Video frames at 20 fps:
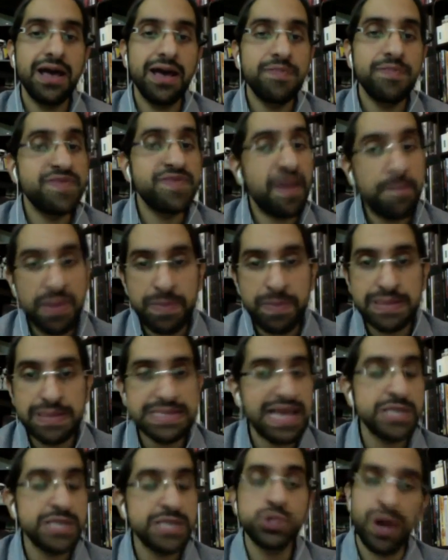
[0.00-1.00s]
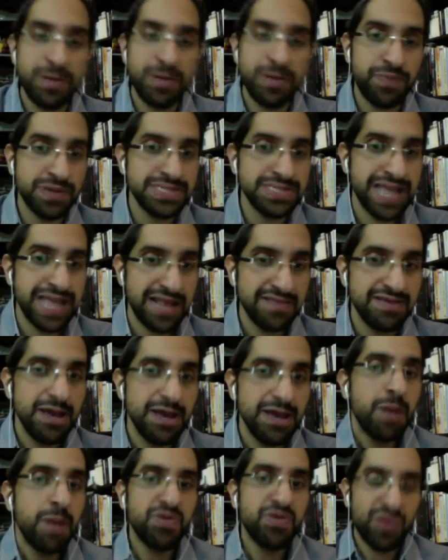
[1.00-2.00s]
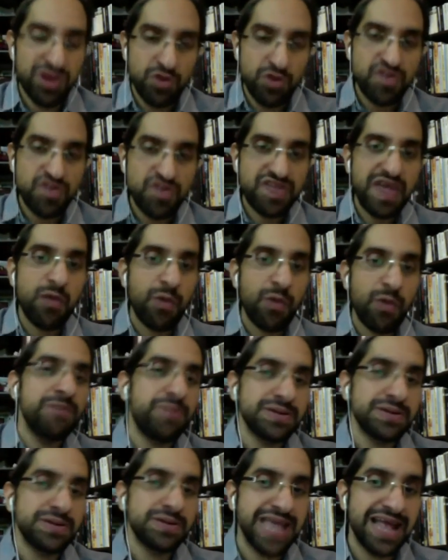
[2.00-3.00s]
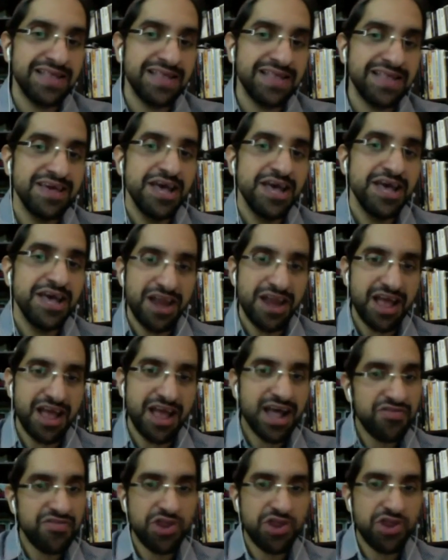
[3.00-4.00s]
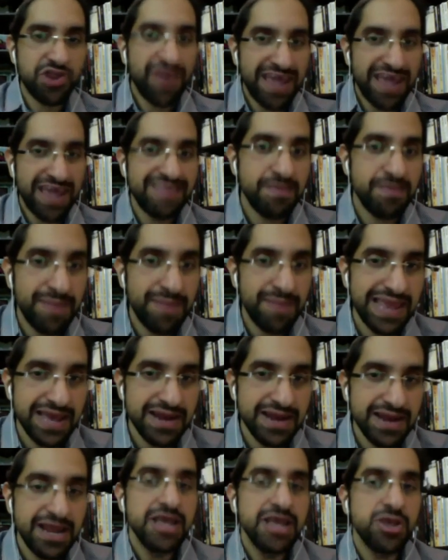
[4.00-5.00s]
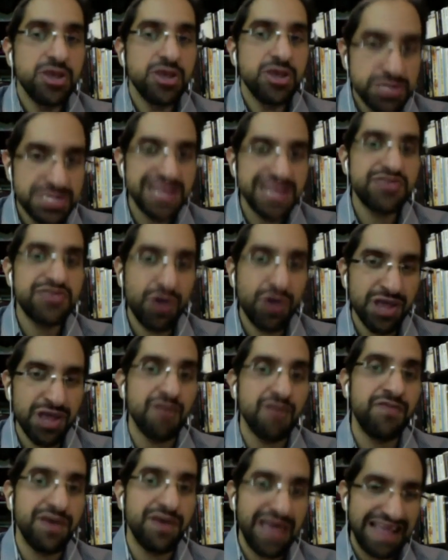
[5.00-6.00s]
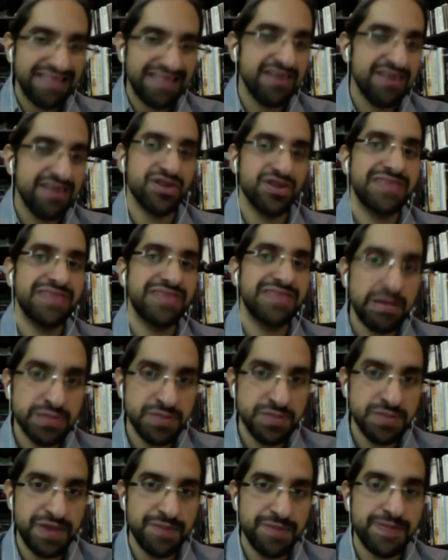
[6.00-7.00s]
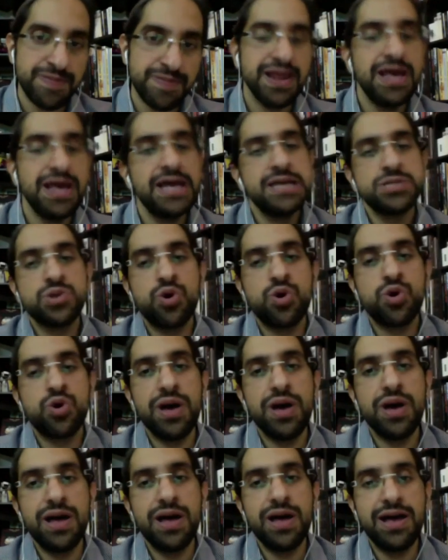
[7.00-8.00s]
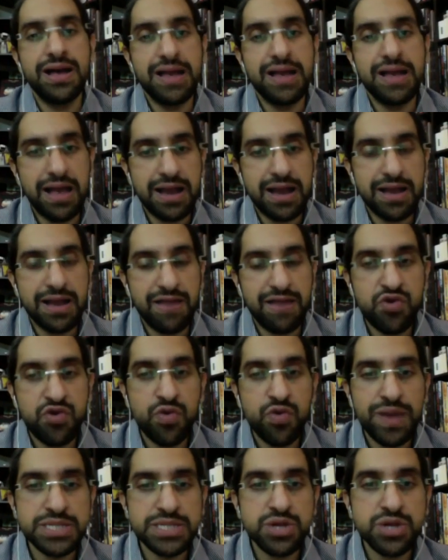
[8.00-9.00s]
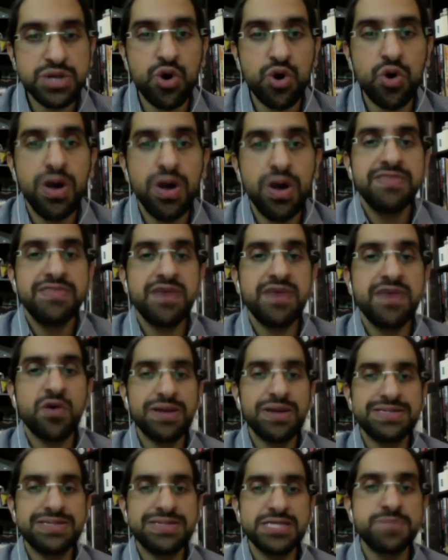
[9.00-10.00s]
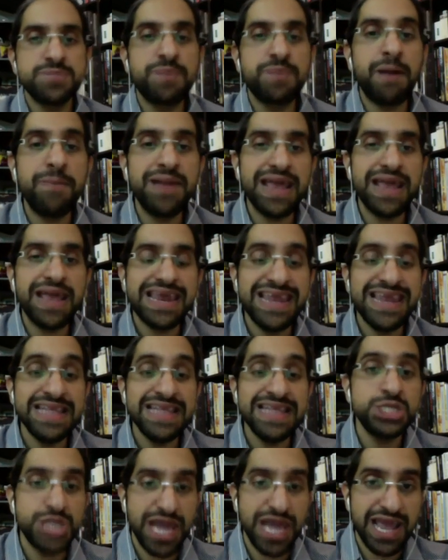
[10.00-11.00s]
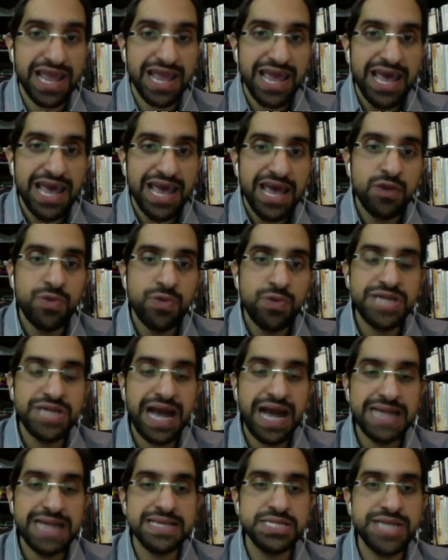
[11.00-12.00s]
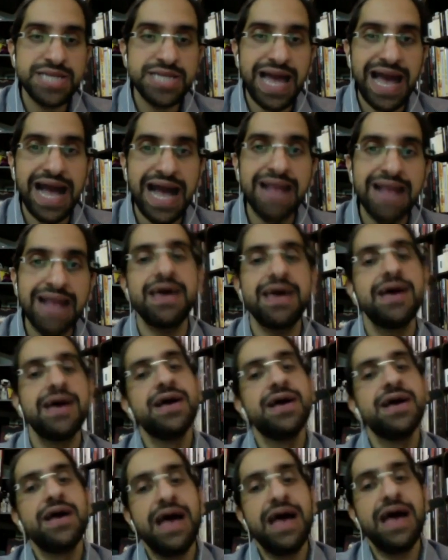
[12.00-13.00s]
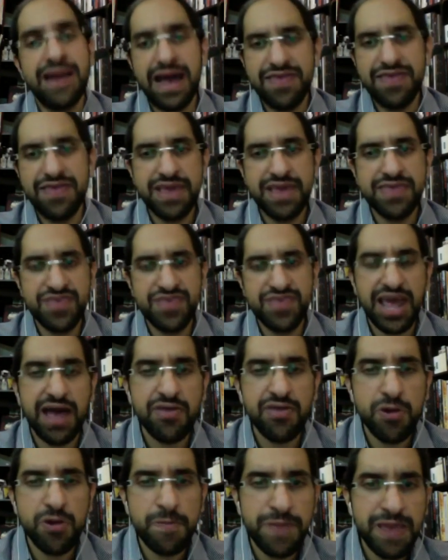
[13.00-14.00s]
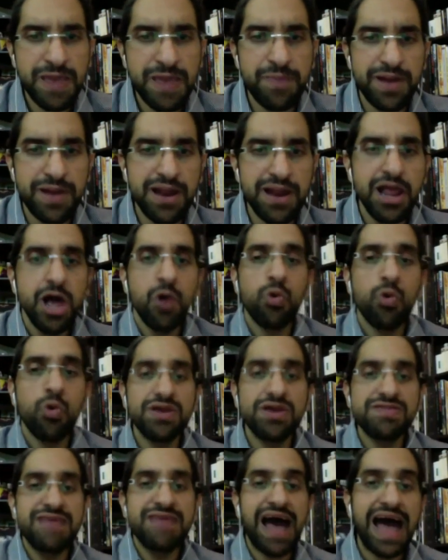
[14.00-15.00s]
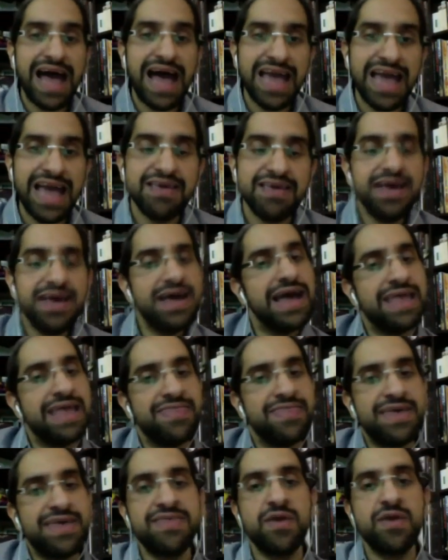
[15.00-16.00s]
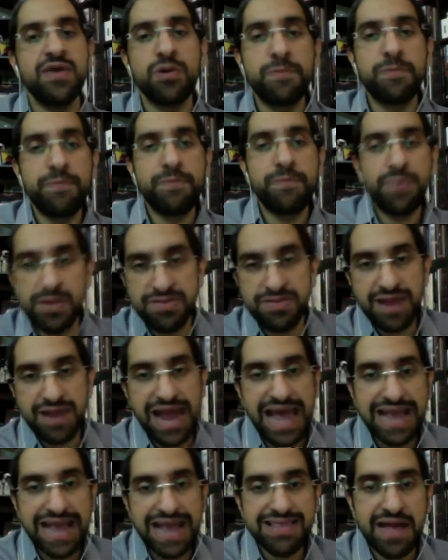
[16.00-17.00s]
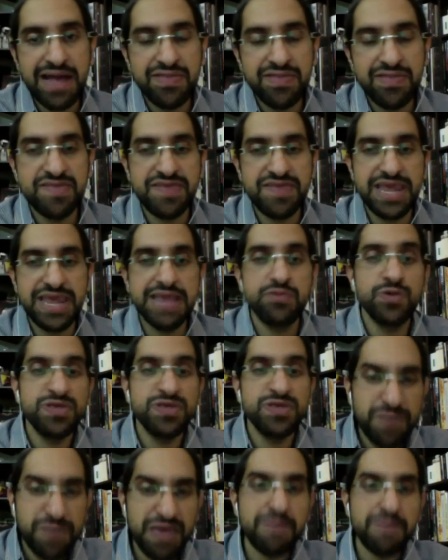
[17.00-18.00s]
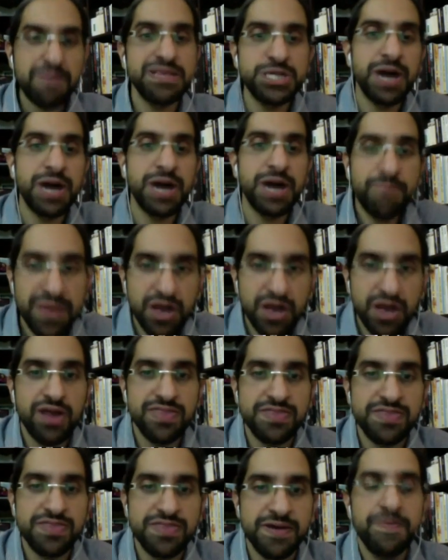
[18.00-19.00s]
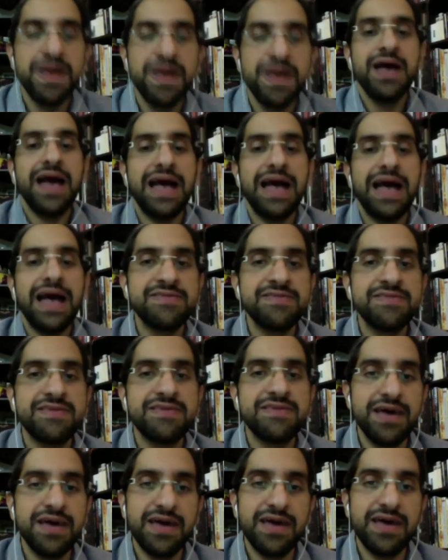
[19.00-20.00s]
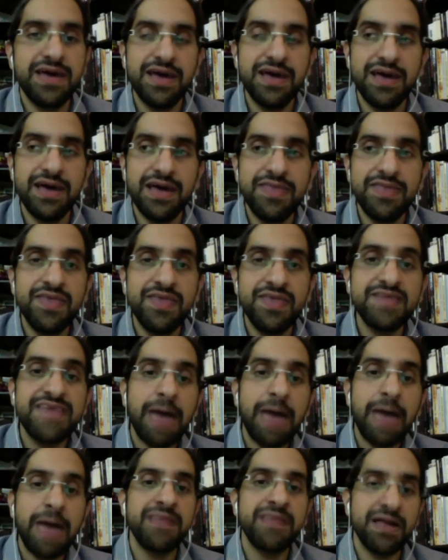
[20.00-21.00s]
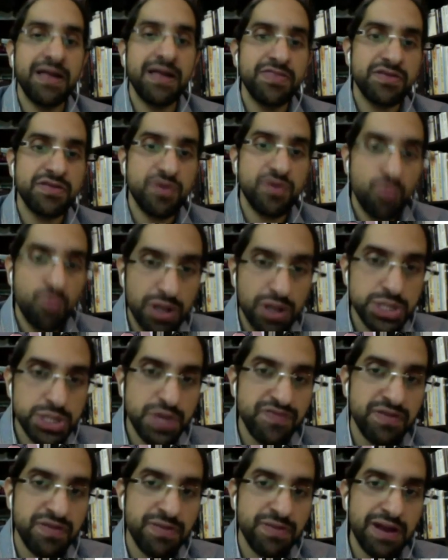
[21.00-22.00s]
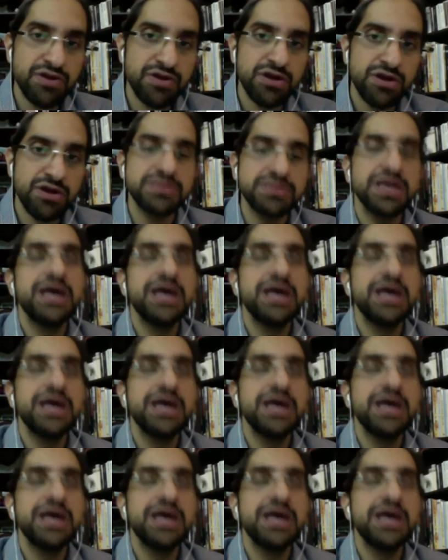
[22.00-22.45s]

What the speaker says: Some people say it's 1%, but when you say 1%. In a country of 80 million, you're still talking of 800,000 people. So a few weeks ago, there was this public lynching in which Hassan Shahata and I think three other people were tied, and then they were dragged down the street with people jumping on them. And this happened under the watch of the Brotherhood.